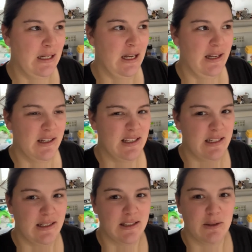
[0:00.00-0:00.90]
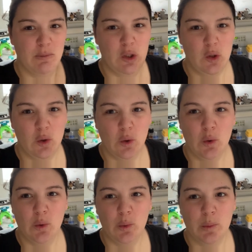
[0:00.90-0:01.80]
I just needed some
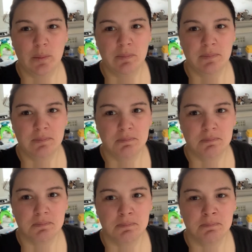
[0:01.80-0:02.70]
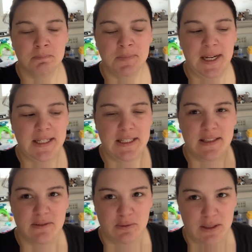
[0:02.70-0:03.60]
new
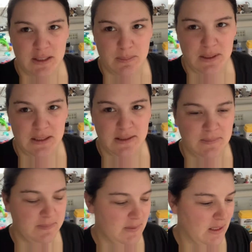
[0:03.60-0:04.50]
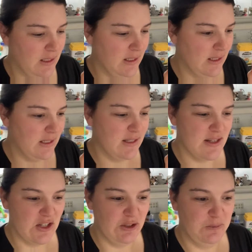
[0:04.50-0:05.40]
ideas for recipes.
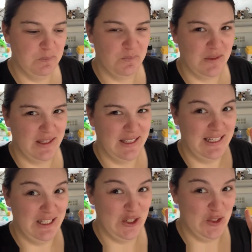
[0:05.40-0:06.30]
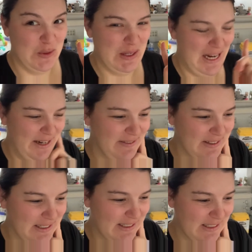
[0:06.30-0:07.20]
So it just
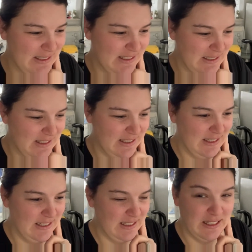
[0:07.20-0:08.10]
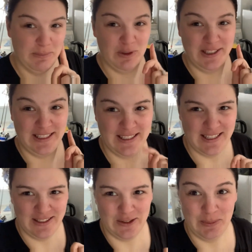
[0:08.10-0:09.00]
arrived. I'm really
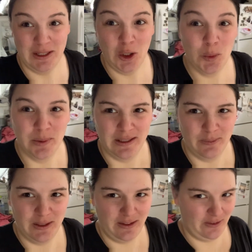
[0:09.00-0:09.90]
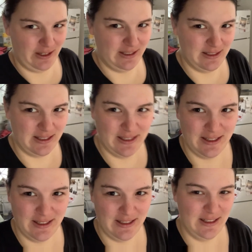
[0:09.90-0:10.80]
excited, so I'm gonna open it with you guys.
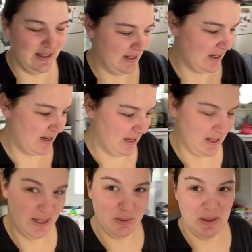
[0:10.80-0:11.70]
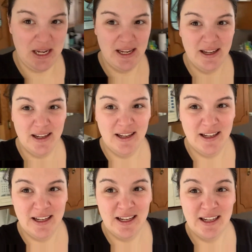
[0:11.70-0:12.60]
Let me
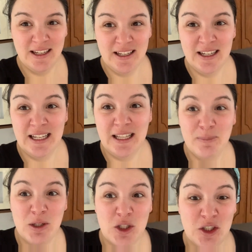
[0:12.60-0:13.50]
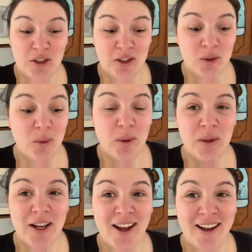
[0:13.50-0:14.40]
show you what
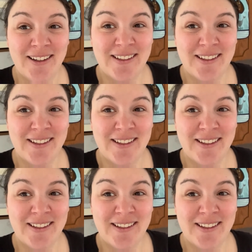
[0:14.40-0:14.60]
we got.